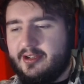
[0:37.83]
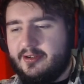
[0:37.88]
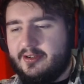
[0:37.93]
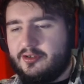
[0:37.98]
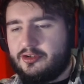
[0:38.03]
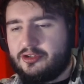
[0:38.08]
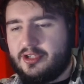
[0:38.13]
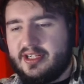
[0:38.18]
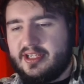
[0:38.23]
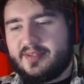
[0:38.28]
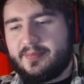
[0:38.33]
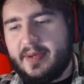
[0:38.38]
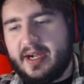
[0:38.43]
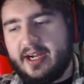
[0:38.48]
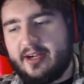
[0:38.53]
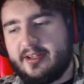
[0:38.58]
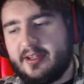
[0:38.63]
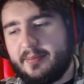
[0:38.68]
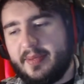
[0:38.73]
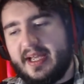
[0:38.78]

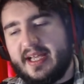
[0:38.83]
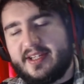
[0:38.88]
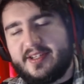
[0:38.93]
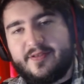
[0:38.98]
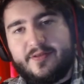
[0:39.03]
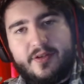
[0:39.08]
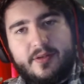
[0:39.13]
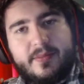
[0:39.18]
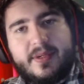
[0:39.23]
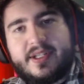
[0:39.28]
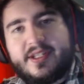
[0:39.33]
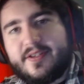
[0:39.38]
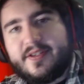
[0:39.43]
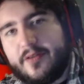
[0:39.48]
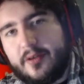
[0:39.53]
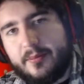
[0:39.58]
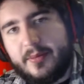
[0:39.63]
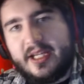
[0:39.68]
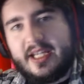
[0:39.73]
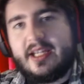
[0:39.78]
transpired in the past few months
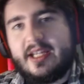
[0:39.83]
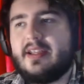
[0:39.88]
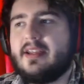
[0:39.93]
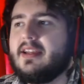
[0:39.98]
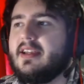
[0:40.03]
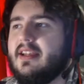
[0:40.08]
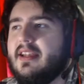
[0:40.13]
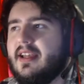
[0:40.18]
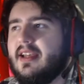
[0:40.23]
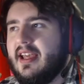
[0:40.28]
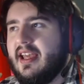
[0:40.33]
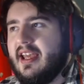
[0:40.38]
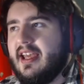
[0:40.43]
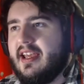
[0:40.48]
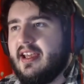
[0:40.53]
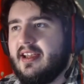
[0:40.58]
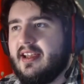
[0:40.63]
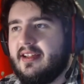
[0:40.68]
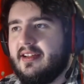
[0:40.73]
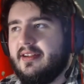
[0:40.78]
for me.
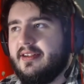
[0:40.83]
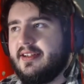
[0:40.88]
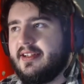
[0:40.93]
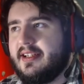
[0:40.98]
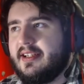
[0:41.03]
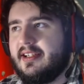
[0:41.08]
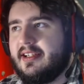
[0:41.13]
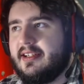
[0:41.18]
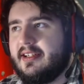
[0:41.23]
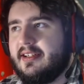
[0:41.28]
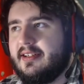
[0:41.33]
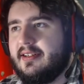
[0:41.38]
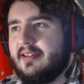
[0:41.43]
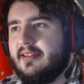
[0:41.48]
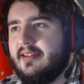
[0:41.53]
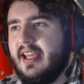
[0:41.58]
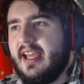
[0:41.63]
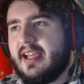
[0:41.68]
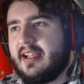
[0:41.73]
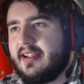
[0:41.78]
And
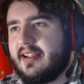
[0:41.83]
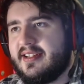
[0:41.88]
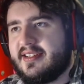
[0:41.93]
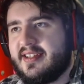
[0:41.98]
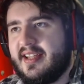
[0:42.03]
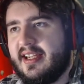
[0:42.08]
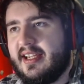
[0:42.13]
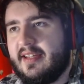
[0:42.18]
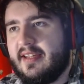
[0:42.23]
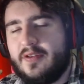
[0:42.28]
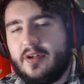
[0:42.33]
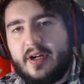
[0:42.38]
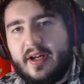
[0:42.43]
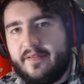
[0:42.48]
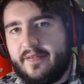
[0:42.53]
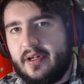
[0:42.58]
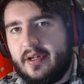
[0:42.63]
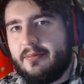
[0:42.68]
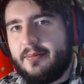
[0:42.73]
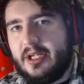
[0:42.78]
yeah, because like if you're not
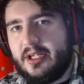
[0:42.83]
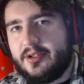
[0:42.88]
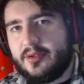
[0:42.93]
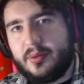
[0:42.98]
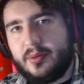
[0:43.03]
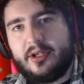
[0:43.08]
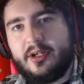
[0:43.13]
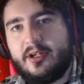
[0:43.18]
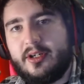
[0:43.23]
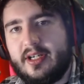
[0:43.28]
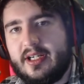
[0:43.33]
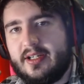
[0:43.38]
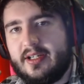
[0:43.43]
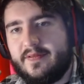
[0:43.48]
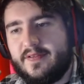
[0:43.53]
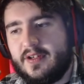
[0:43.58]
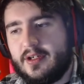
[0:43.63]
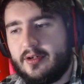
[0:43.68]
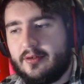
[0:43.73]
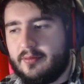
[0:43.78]
following me on Twitter and
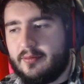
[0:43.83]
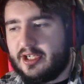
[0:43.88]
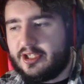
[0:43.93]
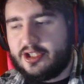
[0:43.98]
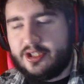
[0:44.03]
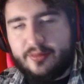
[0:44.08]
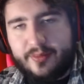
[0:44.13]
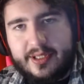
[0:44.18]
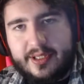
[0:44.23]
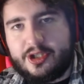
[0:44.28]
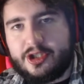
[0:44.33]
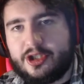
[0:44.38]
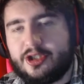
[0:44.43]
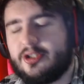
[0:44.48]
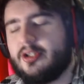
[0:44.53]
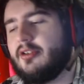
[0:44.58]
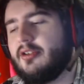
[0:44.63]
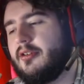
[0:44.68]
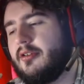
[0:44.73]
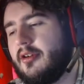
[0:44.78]
if you don't watch
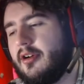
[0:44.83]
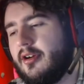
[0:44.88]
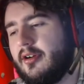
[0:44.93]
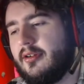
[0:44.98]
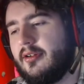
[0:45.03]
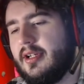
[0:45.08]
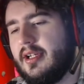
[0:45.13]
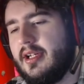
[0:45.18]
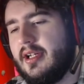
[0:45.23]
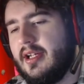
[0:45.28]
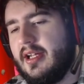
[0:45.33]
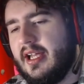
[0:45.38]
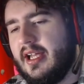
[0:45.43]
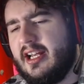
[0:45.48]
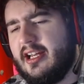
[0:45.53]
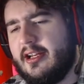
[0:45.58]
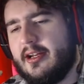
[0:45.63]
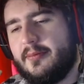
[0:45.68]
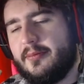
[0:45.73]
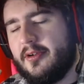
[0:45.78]
Twitch or
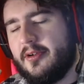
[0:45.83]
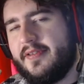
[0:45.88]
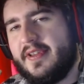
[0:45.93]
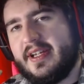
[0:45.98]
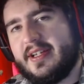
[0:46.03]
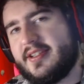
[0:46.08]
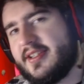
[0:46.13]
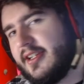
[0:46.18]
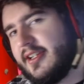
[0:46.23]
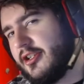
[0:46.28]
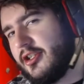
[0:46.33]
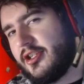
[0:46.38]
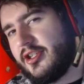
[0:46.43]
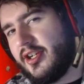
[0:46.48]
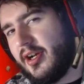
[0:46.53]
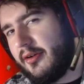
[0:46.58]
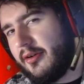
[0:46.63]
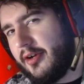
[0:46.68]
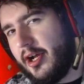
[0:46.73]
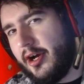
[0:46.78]
any number of things that you just
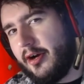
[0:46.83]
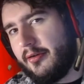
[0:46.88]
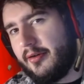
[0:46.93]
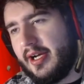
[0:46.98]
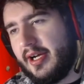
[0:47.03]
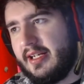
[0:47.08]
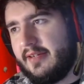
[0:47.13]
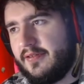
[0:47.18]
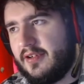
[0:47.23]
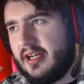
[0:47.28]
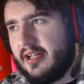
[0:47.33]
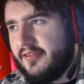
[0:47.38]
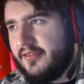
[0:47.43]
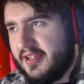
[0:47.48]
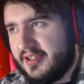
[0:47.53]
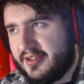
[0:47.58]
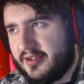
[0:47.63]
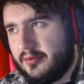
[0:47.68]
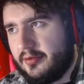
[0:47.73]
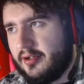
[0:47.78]
don't know, right? If you're not in the
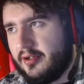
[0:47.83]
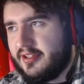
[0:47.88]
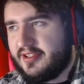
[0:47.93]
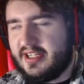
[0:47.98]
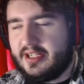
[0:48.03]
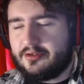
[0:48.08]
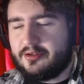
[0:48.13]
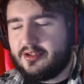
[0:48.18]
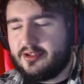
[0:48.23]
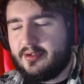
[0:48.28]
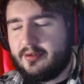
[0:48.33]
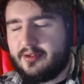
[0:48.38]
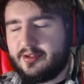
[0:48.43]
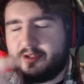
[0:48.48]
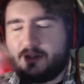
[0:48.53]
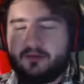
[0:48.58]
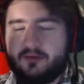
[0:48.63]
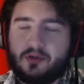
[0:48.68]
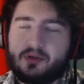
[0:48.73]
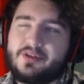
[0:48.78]
Discord, etc., so on and
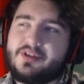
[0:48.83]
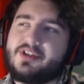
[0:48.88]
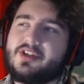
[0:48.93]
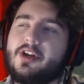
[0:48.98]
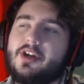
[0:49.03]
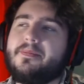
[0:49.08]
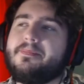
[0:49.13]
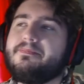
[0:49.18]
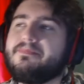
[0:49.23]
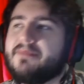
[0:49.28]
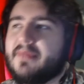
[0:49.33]
so forth. So